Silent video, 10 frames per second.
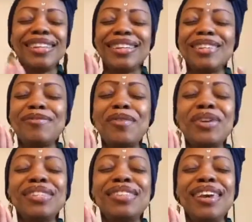
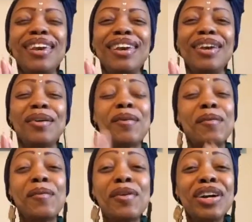focus there.
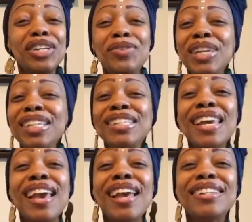Or you can
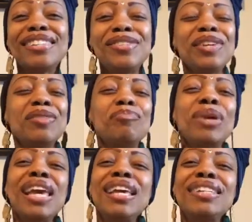dance, you can
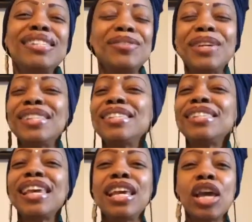paint, you can
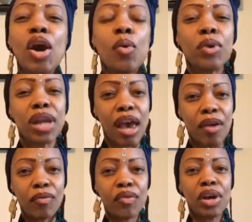sing.
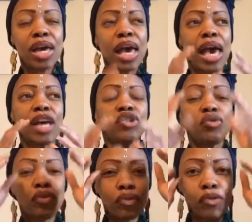Whatever has you
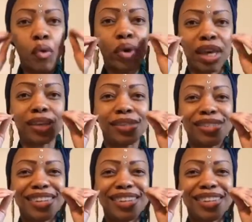focused